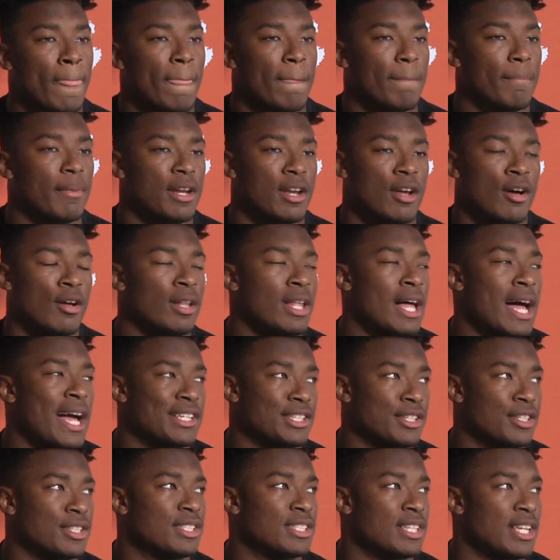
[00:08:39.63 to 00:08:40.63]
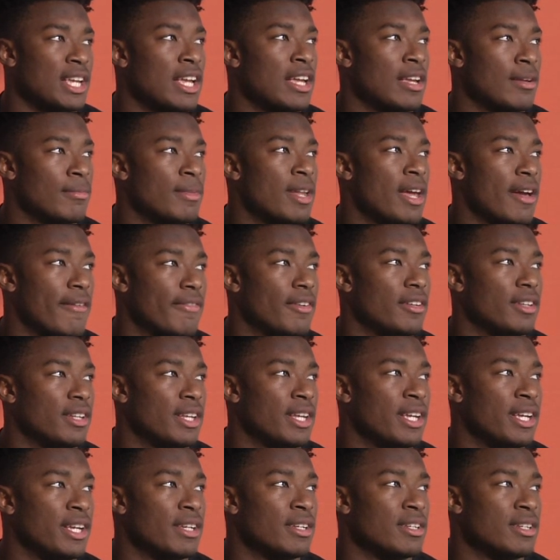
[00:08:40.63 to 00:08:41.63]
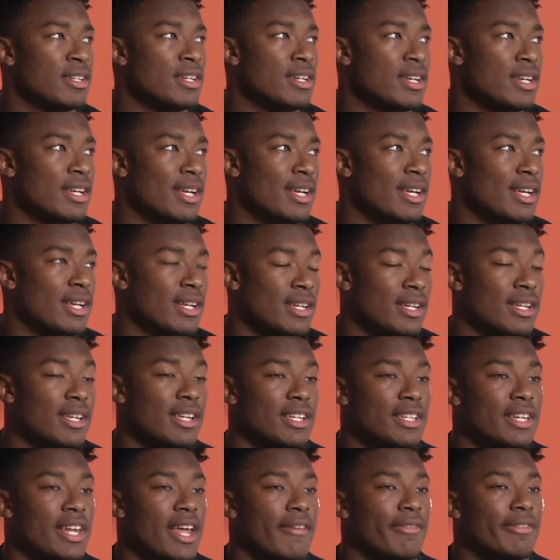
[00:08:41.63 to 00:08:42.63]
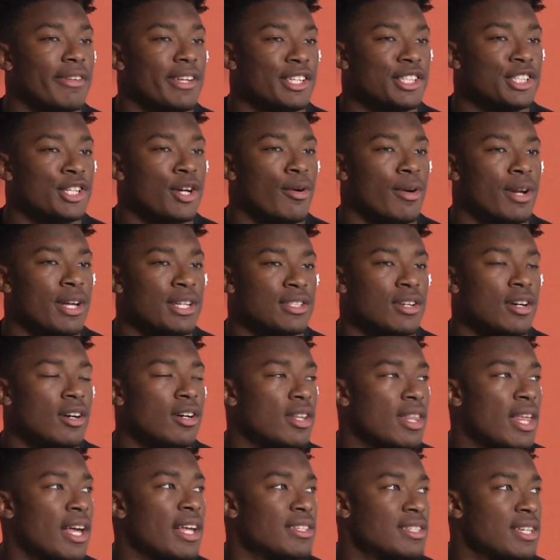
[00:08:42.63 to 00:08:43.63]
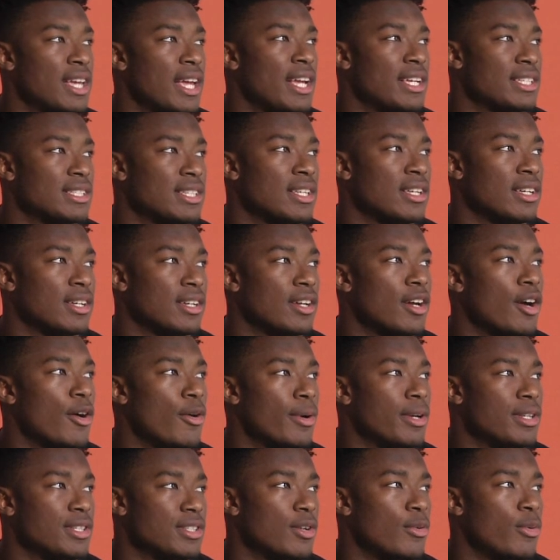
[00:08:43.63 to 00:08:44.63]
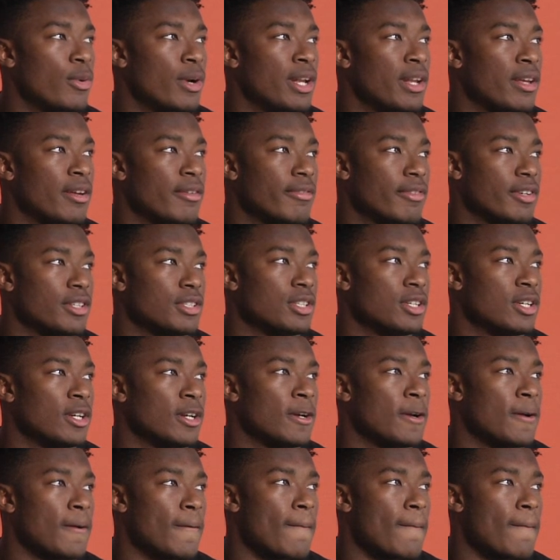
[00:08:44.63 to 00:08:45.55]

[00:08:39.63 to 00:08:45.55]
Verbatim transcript: But no, last year's team definitely definitely showed us all that takes to go into winning for sure.